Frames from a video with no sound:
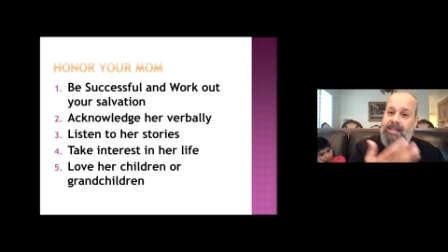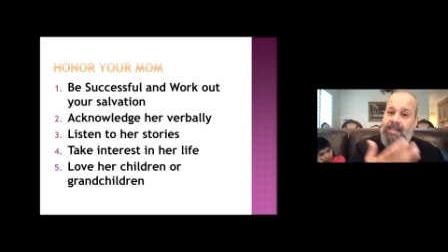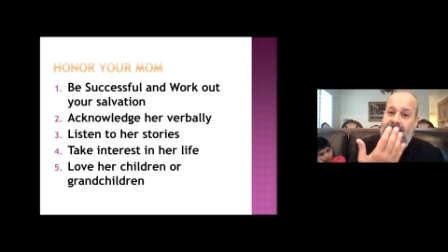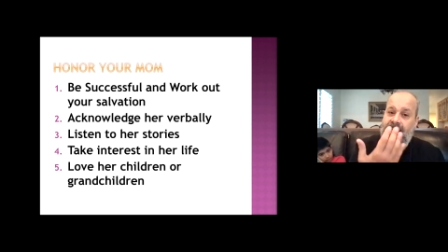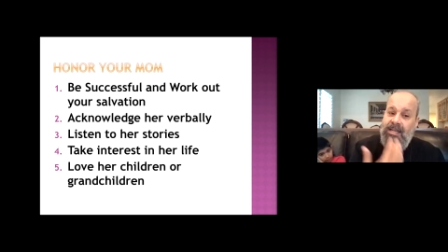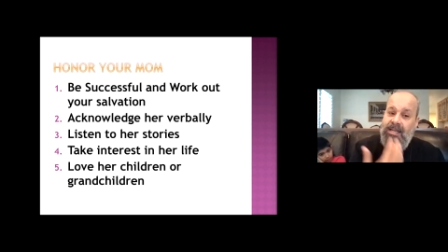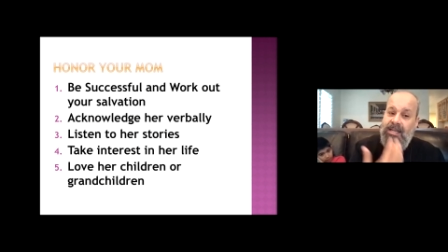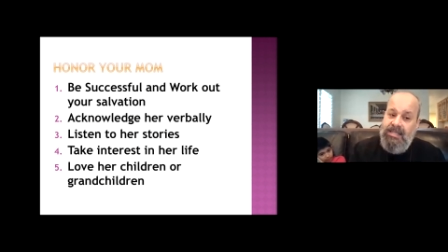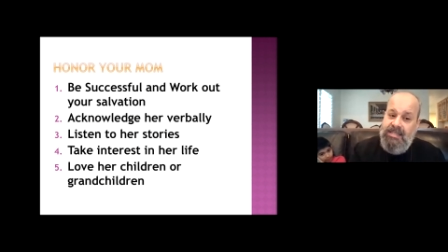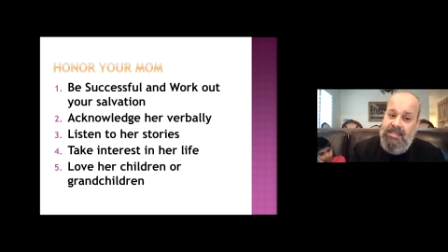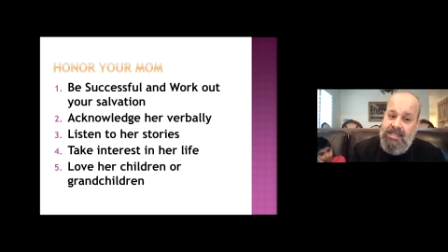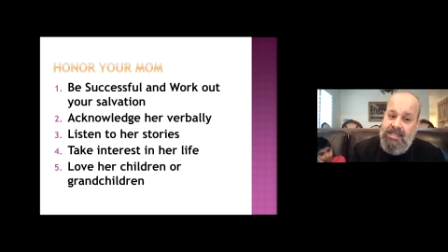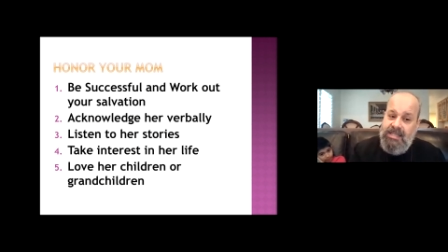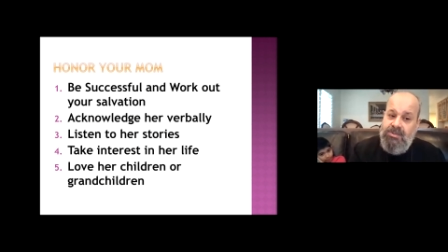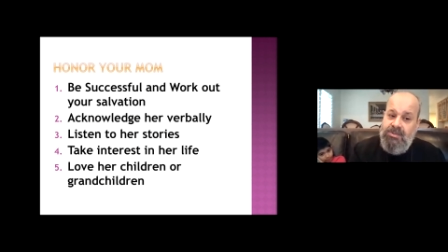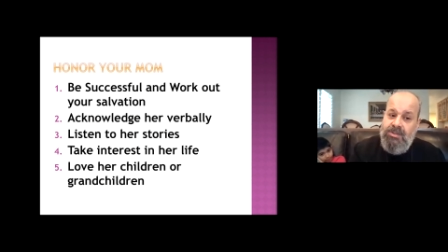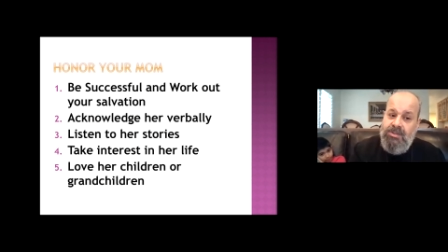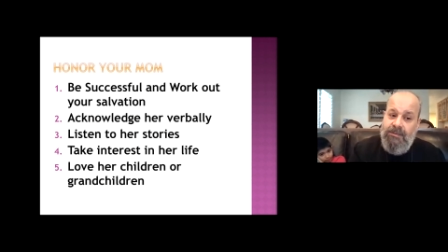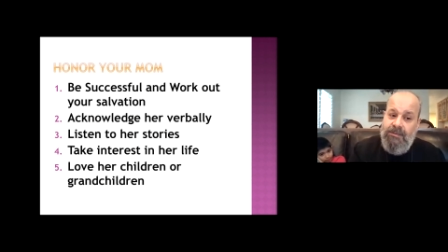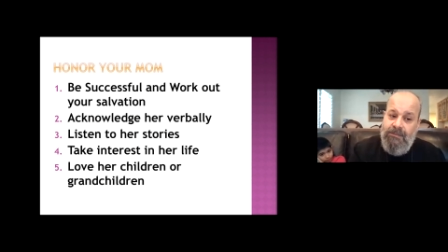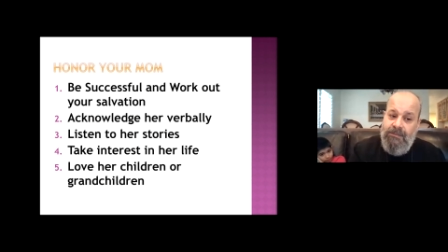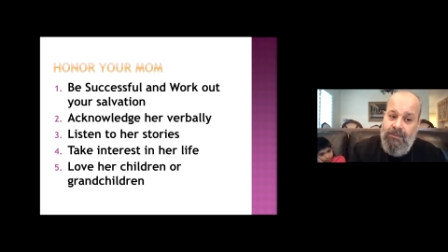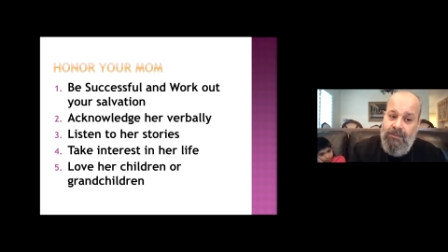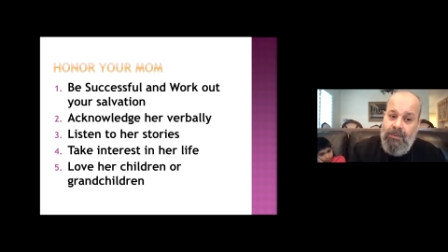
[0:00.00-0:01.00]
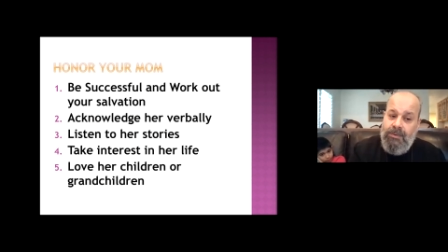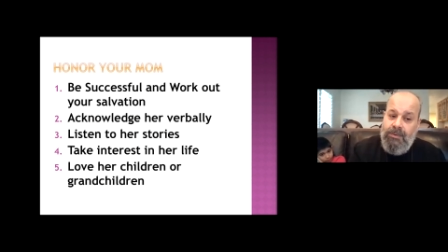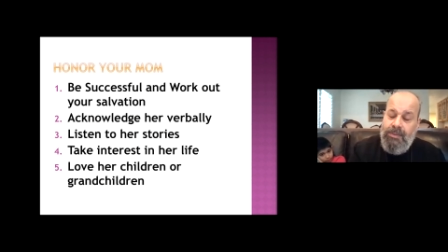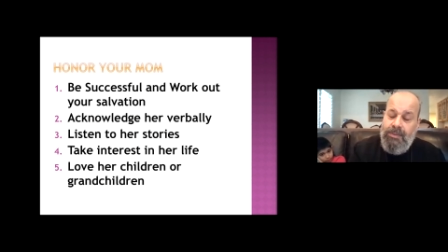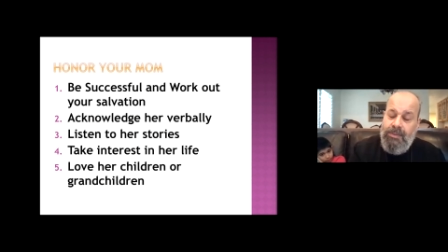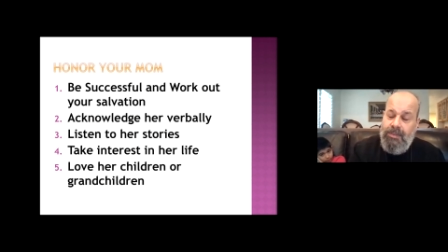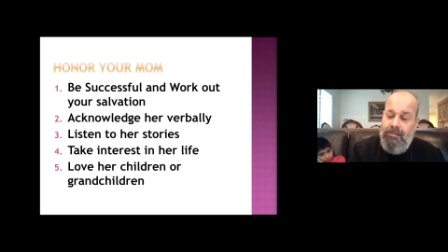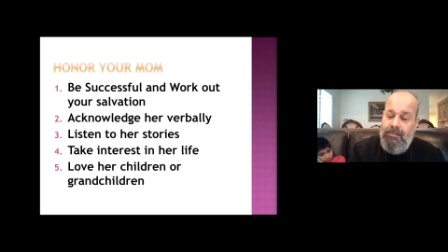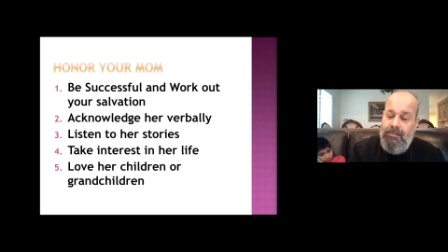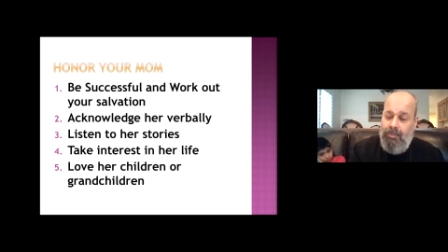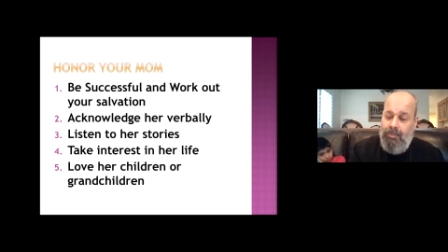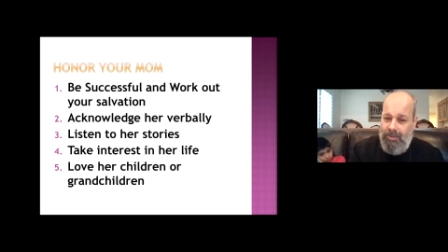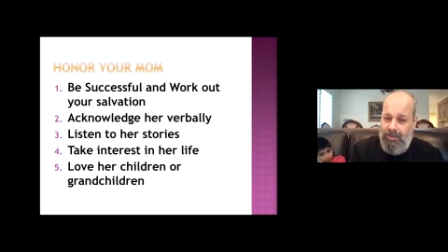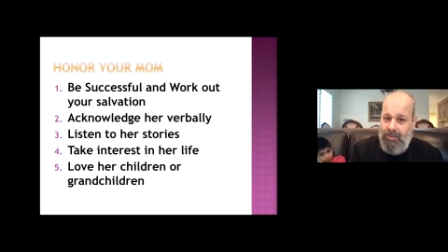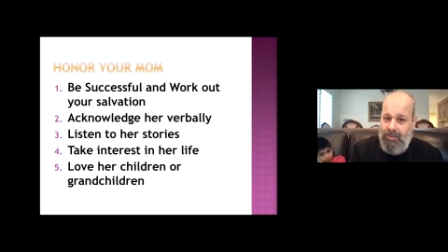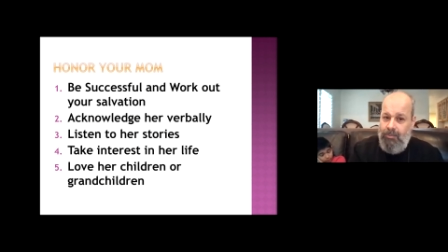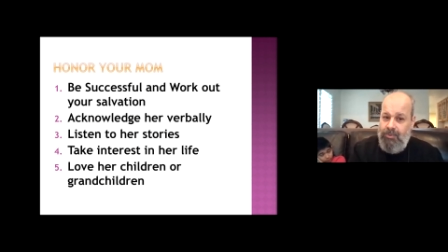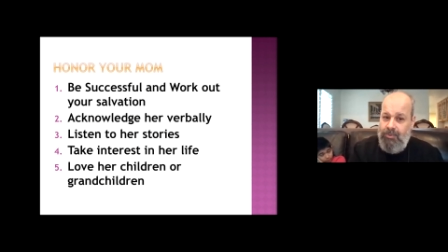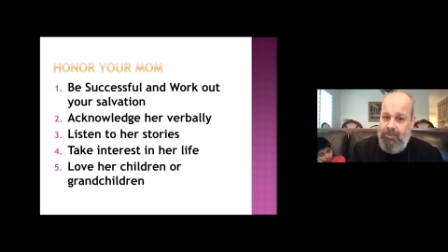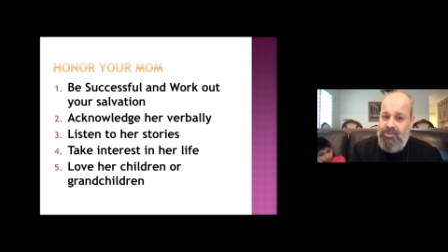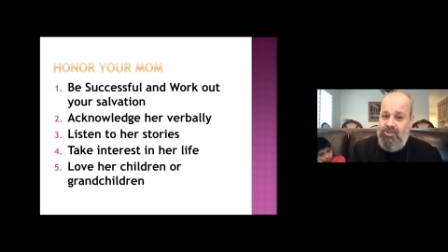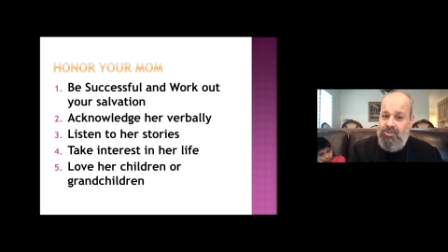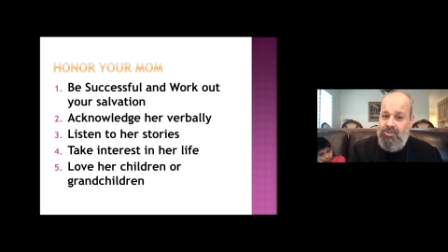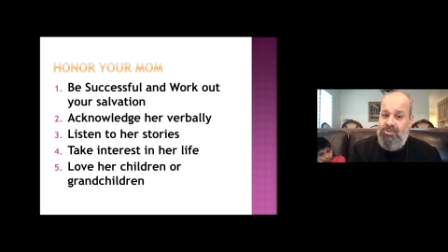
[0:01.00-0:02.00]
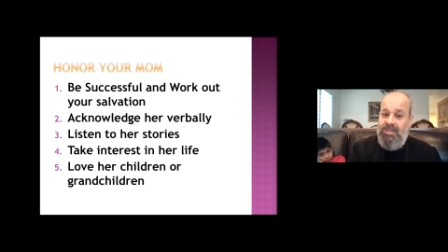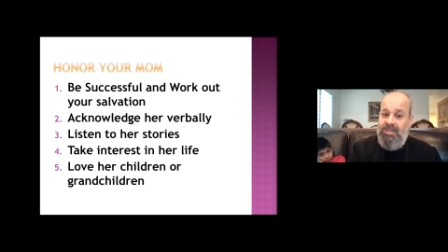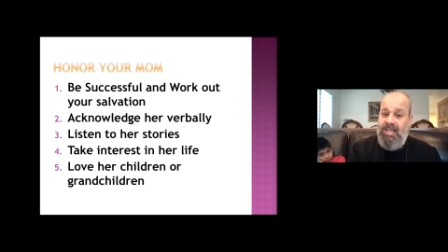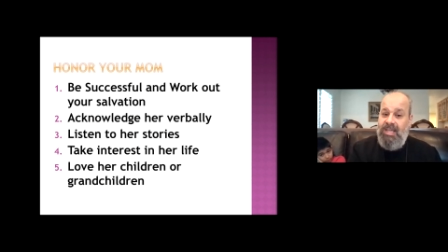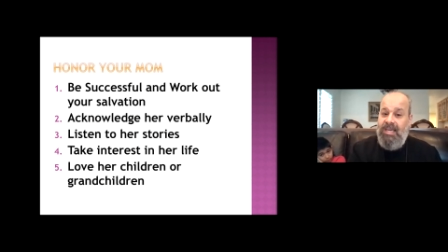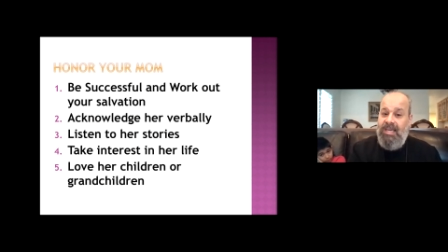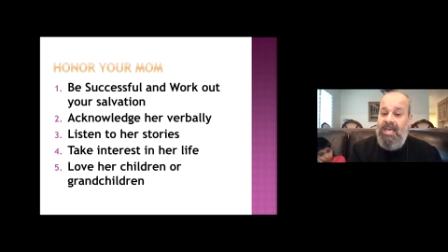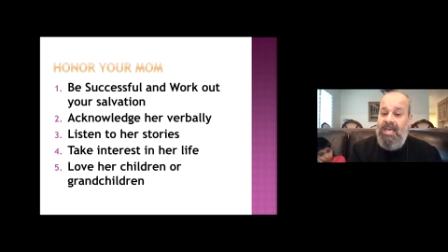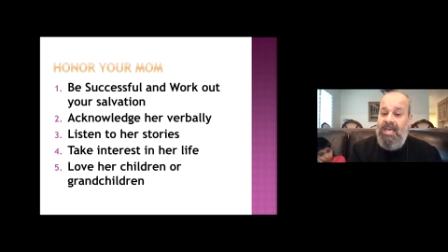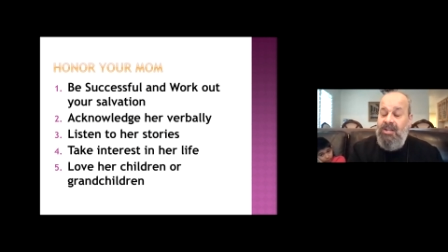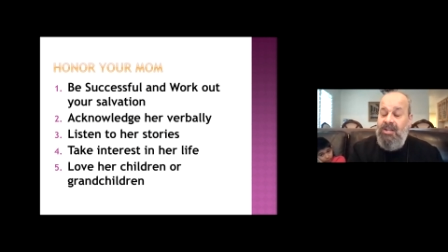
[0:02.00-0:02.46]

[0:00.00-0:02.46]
That leads us to the fourth point, which is to take